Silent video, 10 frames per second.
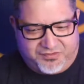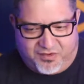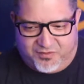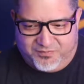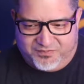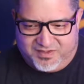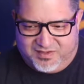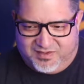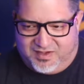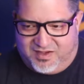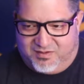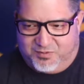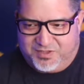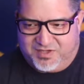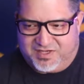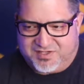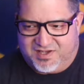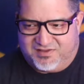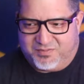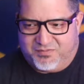So when you get a
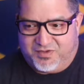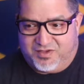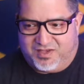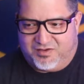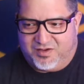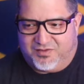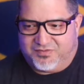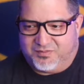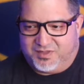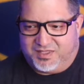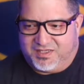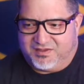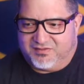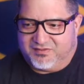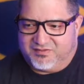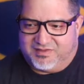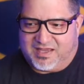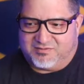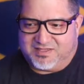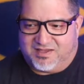chance, maybe, and you have some like
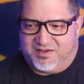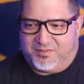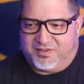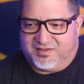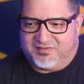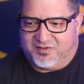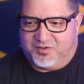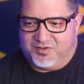downtime, it's a